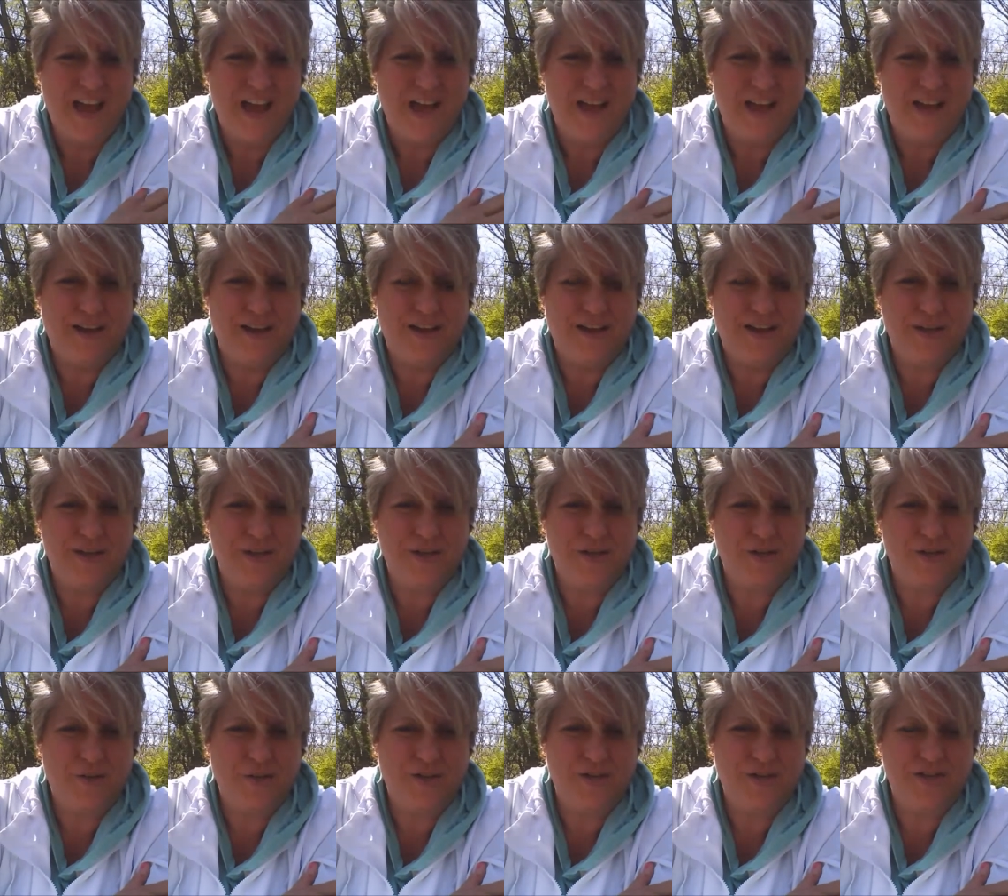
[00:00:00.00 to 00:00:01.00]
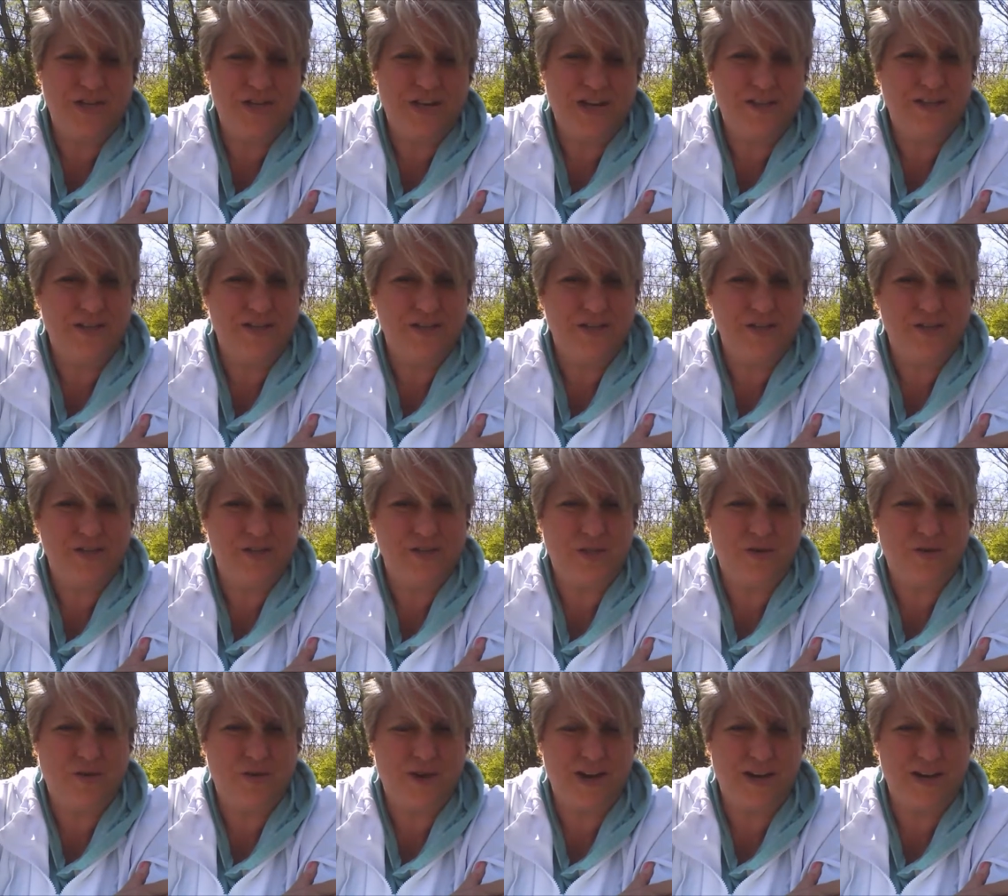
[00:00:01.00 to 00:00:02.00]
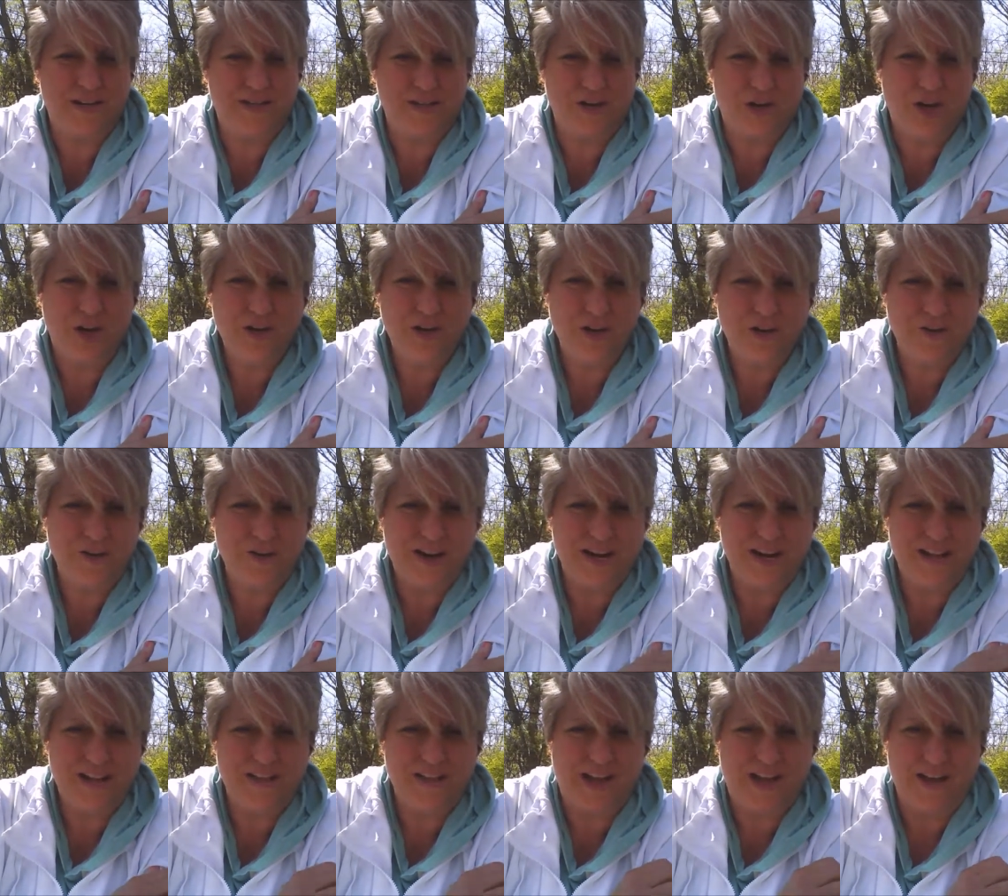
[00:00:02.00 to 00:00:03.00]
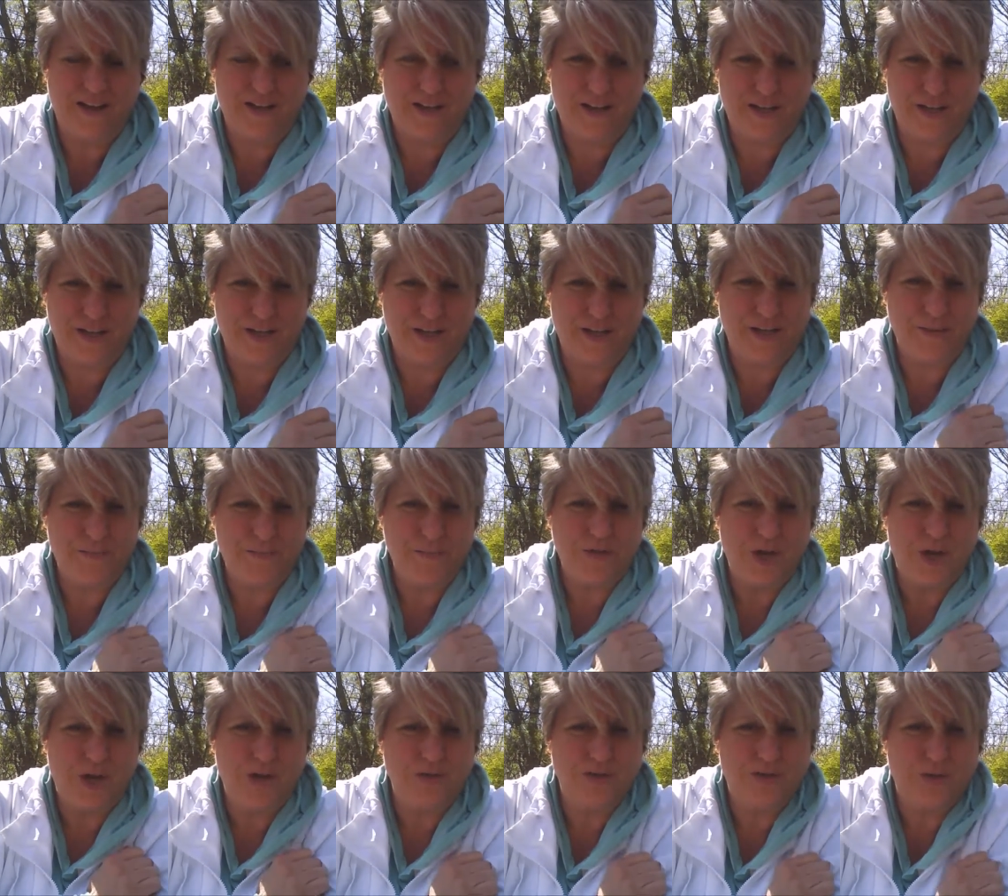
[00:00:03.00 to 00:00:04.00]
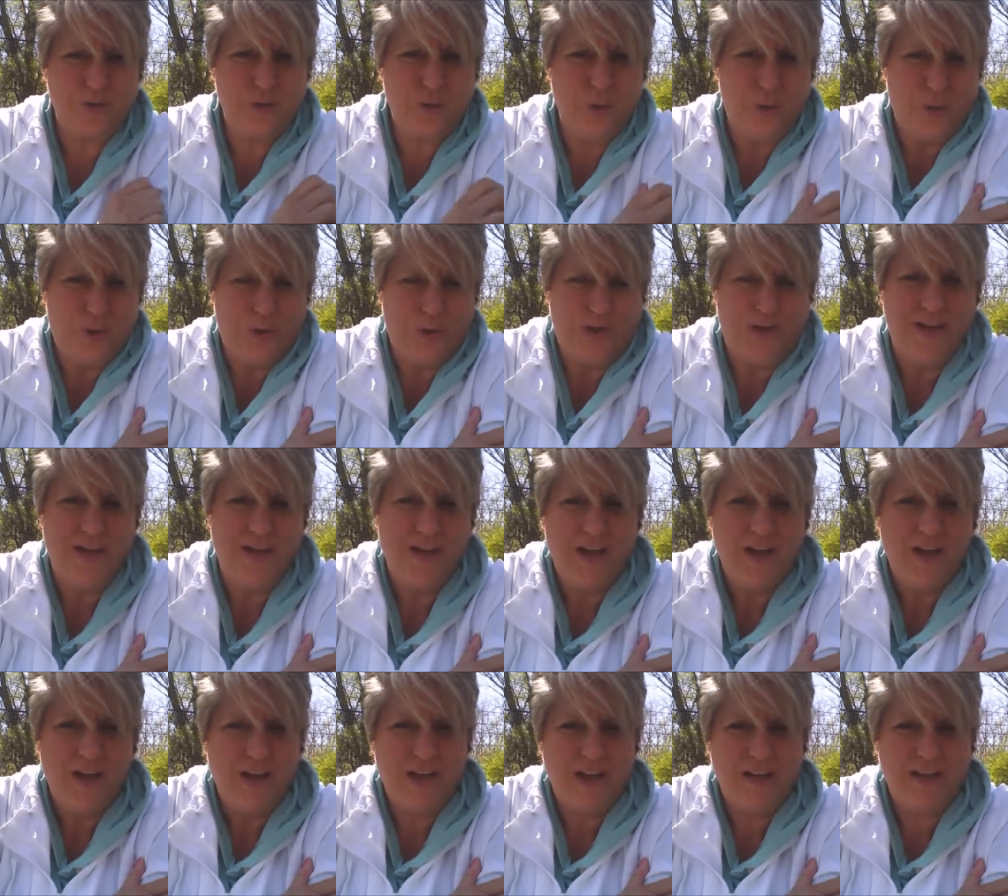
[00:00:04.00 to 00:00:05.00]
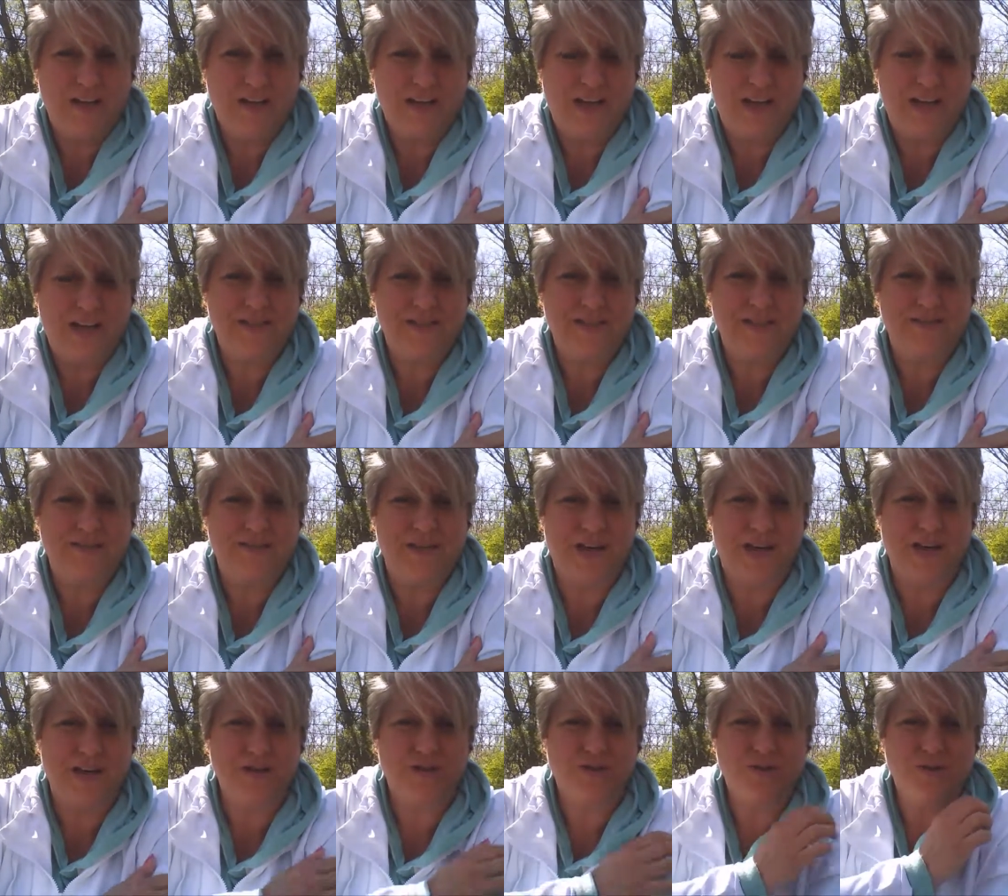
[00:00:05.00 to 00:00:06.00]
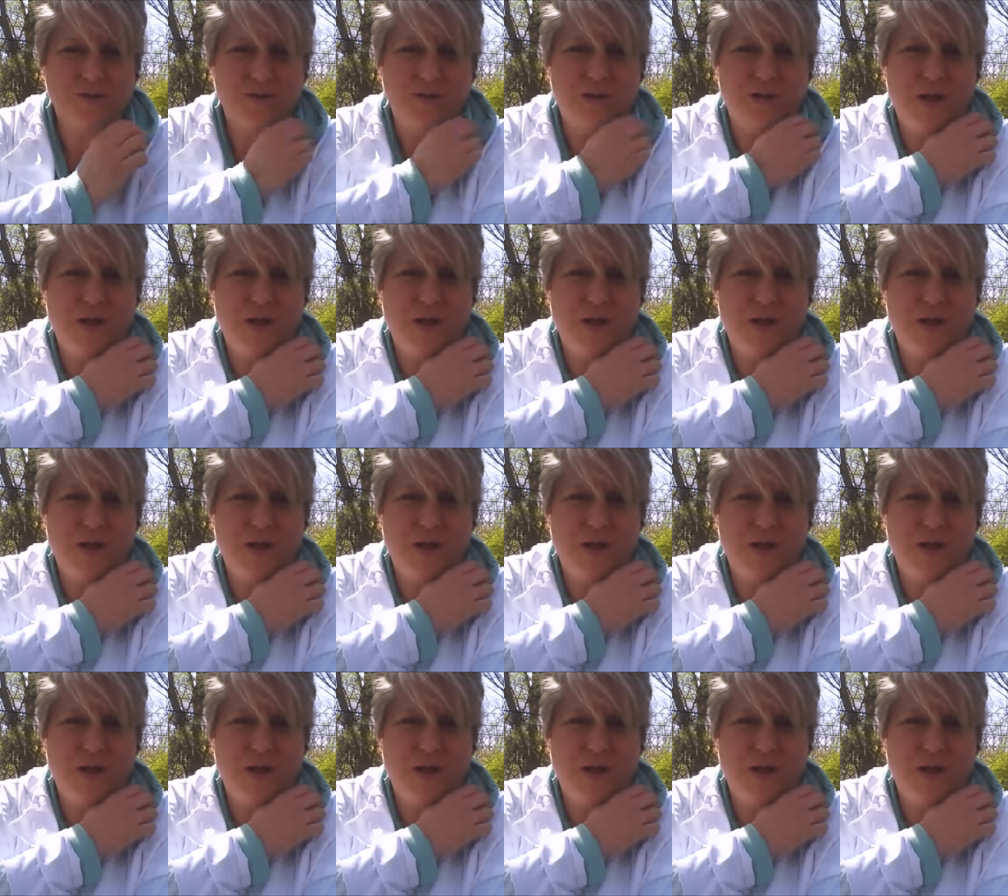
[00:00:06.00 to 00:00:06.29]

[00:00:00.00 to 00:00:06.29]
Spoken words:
And your challenge is to create a dog crate that can keep dogs cool in case of a natural